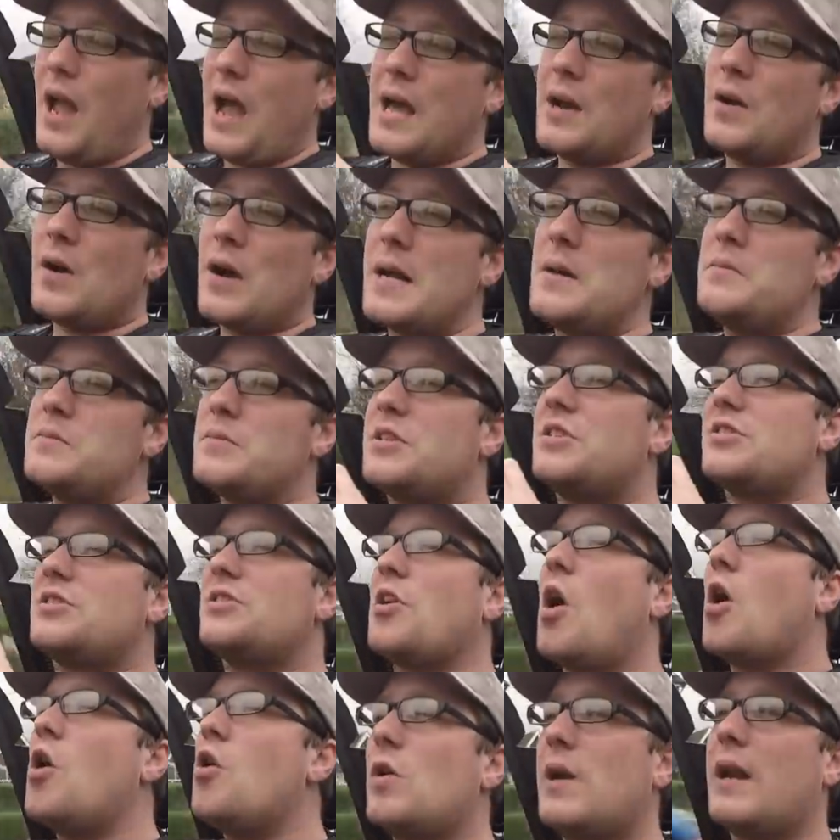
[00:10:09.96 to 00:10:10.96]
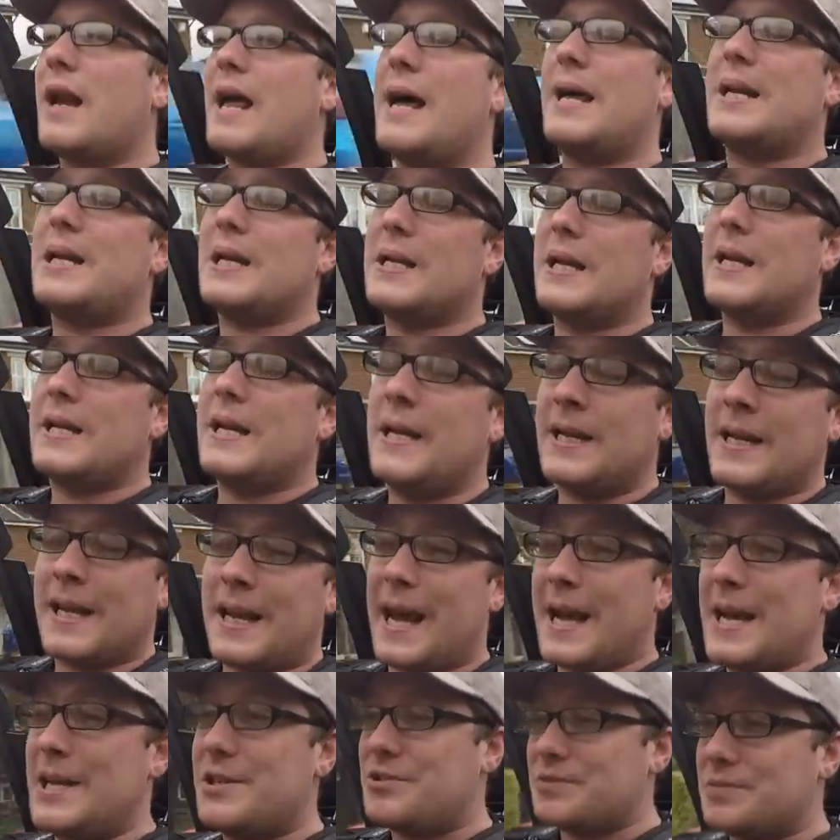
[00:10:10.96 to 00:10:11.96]
And I am so glad I did it in the
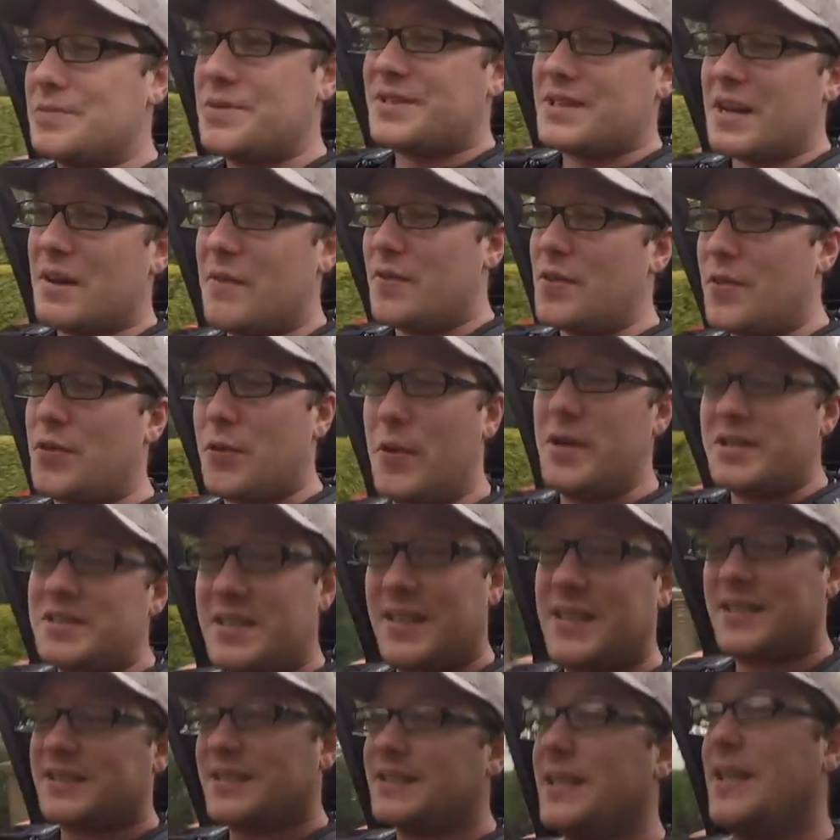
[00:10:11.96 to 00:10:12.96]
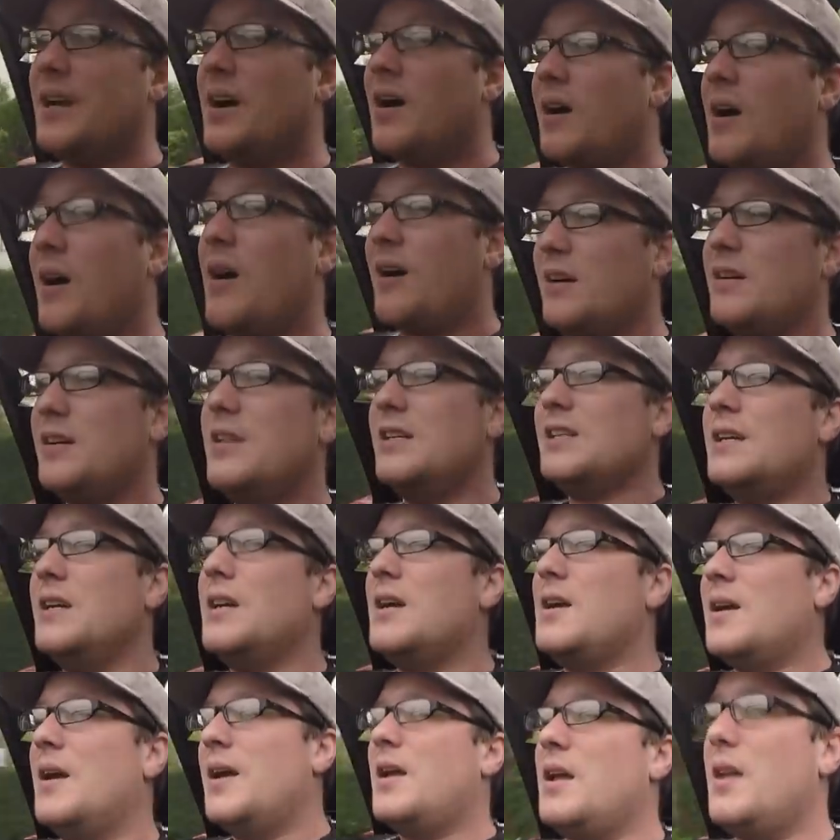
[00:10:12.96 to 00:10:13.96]
Caterham 7360 r
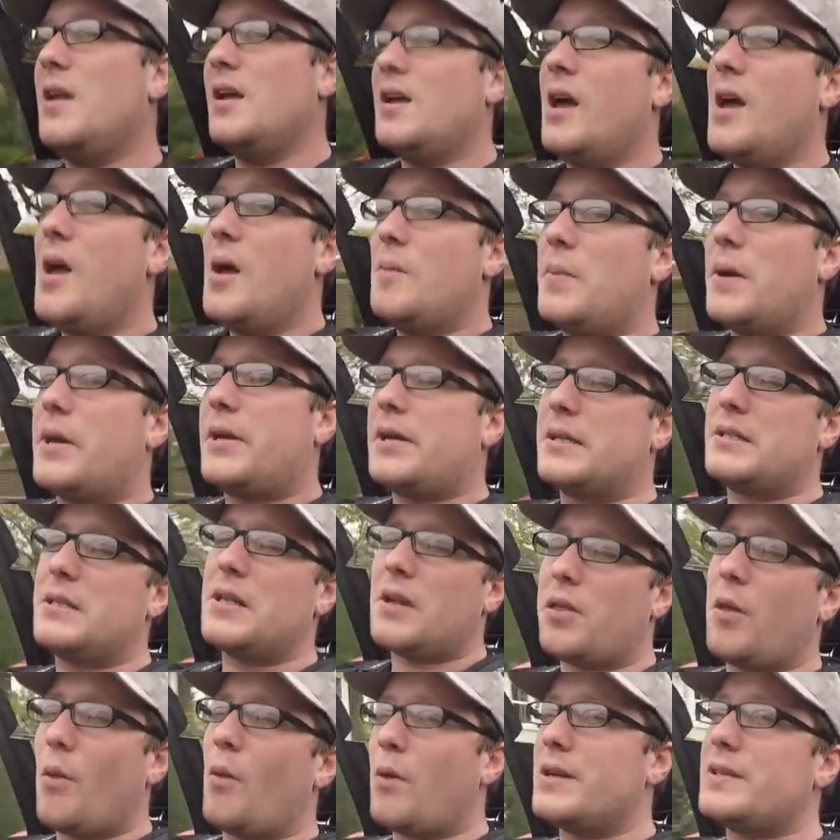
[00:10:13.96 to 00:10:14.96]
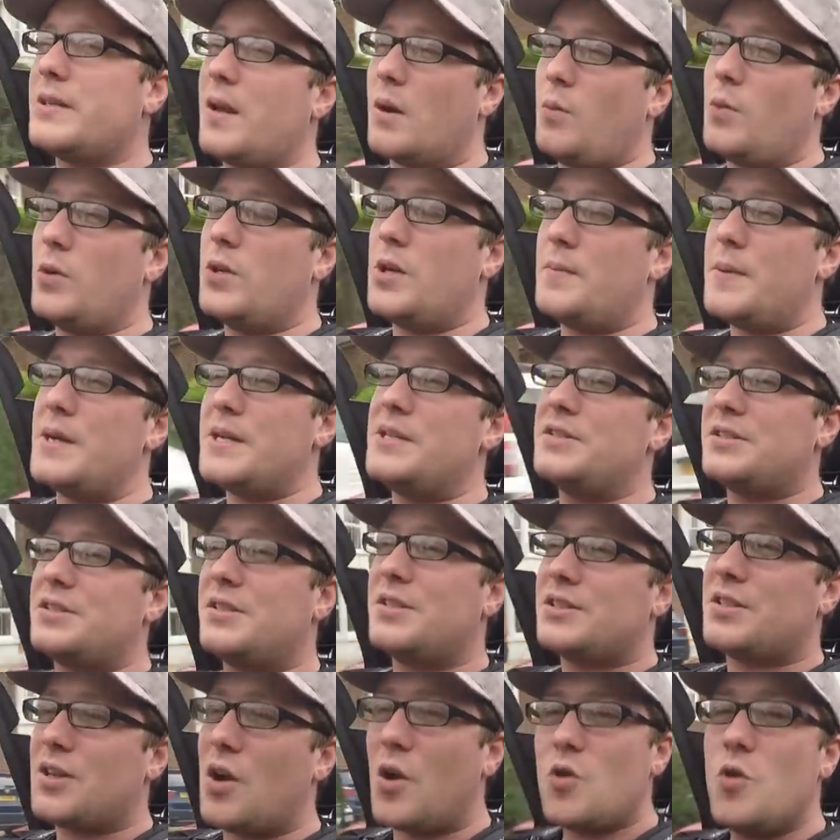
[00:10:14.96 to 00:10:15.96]
because otherwise I would have been
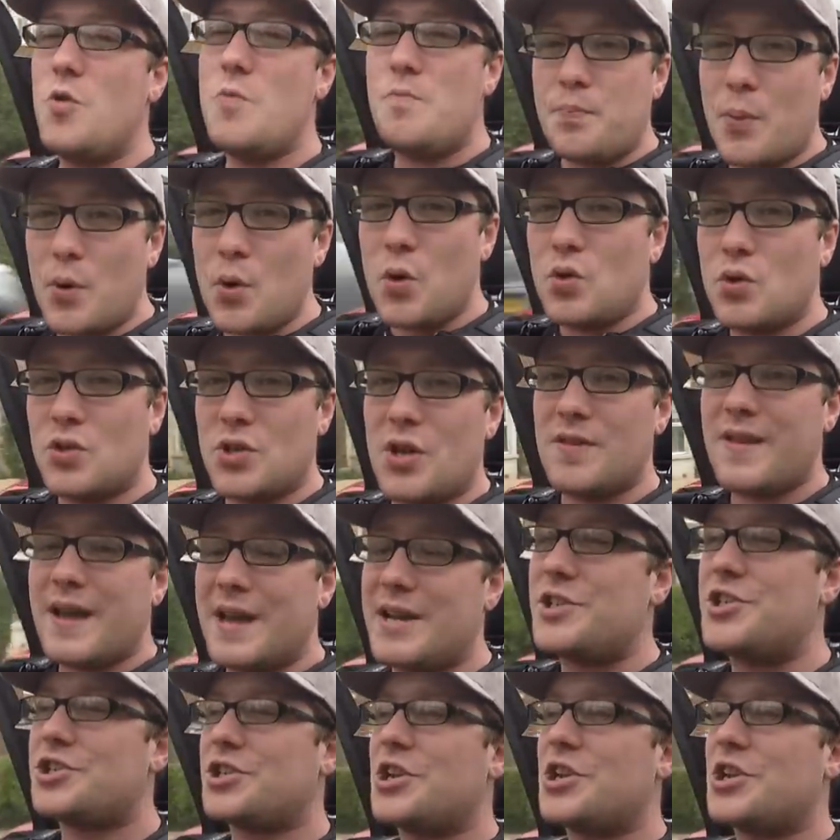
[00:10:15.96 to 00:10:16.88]
so bored on that